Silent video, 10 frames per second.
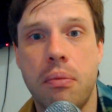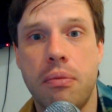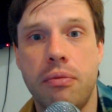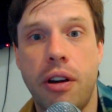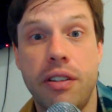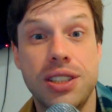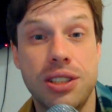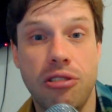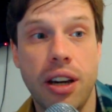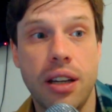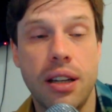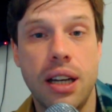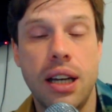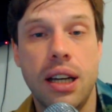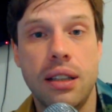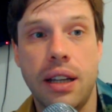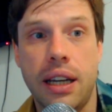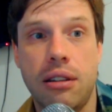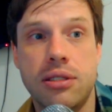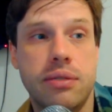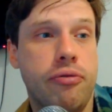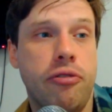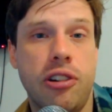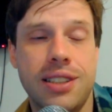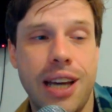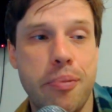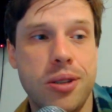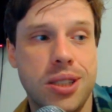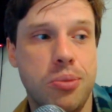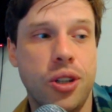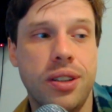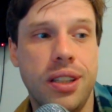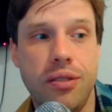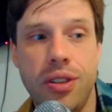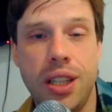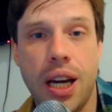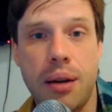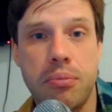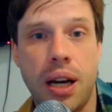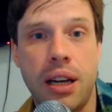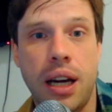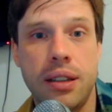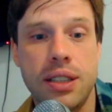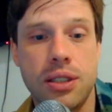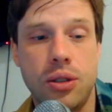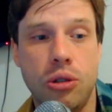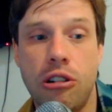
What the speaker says: very straight. Like there's, for example, somebody on TV I listen to, or a